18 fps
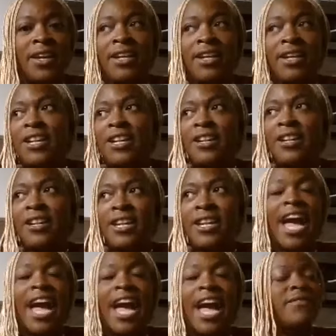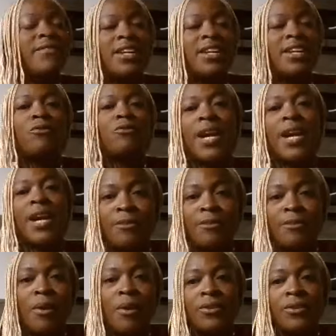in in having a
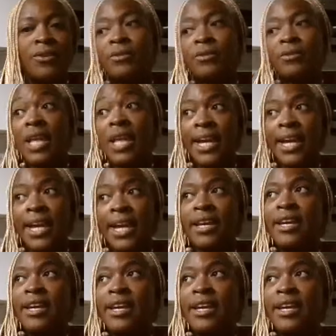writing partner like